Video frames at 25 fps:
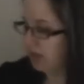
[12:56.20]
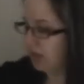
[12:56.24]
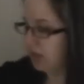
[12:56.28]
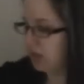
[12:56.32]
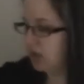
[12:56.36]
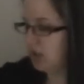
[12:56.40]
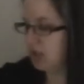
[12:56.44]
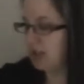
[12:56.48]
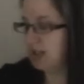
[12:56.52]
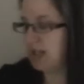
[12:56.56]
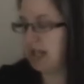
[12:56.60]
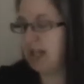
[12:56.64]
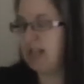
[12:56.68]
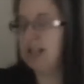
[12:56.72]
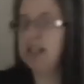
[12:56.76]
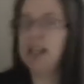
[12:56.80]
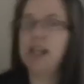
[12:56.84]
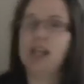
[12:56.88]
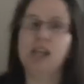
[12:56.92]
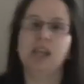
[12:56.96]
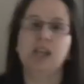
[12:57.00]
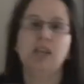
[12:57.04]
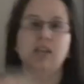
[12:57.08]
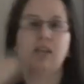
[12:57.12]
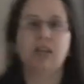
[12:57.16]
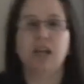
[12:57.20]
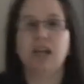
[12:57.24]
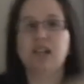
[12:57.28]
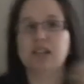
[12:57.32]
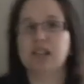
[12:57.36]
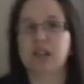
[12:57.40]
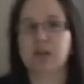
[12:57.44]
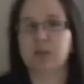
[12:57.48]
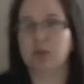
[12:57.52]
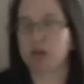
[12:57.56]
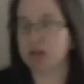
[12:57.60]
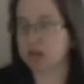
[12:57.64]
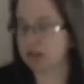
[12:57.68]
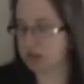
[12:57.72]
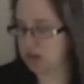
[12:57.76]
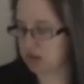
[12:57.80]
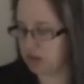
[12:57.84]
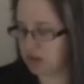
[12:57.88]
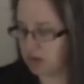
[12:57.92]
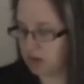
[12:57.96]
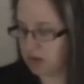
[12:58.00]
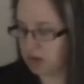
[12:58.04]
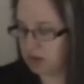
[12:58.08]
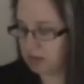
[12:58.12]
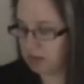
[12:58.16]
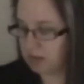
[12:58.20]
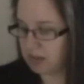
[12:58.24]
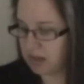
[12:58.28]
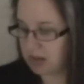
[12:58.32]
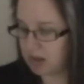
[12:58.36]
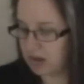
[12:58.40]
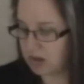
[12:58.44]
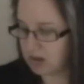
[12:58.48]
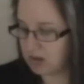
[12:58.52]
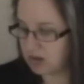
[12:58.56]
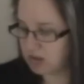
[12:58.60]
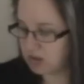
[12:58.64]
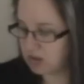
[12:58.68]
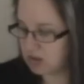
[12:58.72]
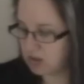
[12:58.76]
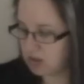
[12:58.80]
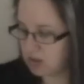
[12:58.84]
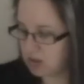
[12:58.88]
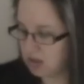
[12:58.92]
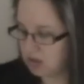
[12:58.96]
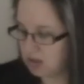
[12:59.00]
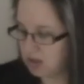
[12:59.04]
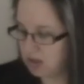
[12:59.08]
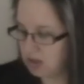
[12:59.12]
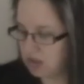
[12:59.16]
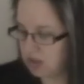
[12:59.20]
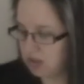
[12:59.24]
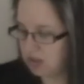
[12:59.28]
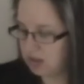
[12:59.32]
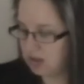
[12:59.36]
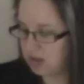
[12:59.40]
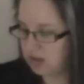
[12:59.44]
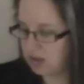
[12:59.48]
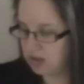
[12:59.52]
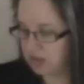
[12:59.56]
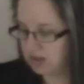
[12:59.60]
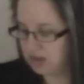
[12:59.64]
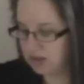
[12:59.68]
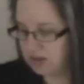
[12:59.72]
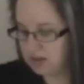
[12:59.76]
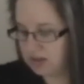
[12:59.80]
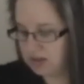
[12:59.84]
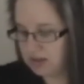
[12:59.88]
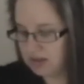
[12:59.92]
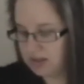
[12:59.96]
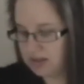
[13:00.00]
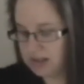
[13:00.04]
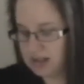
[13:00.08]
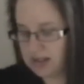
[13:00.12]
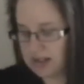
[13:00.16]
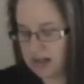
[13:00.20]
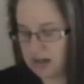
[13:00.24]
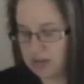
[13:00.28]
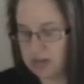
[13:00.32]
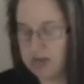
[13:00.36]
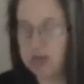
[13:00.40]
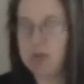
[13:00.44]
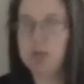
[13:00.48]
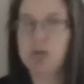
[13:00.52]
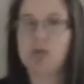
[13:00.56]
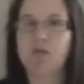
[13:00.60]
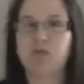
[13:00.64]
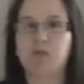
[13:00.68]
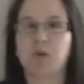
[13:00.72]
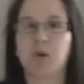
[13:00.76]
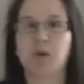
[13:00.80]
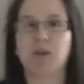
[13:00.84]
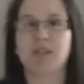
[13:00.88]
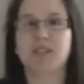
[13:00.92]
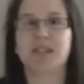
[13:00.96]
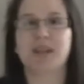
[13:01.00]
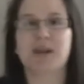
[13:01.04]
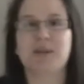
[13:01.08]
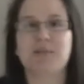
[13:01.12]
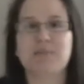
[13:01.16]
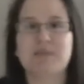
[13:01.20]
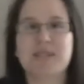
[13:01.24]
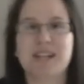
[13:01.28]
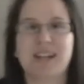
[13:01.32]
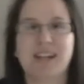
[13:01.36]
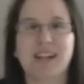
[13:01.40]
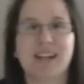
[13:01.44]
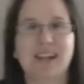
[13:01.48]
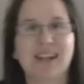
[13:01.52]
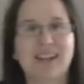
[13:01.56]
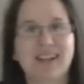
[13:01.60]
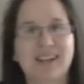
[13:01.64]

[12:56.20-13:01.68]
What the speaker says: it's just as he wants to do them. I don't sit down with him and force him to